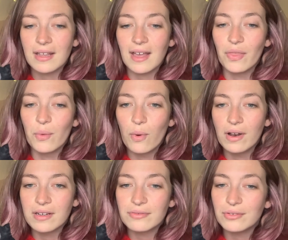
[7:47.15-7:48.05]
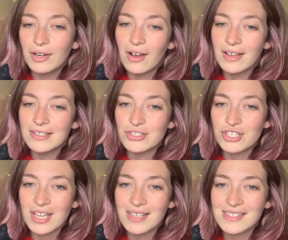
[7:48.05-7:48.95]
and the wonderful lion
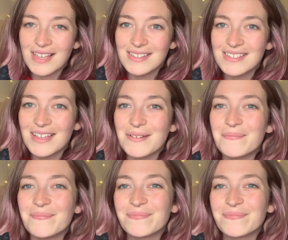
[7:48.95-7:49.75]
she had sent to him.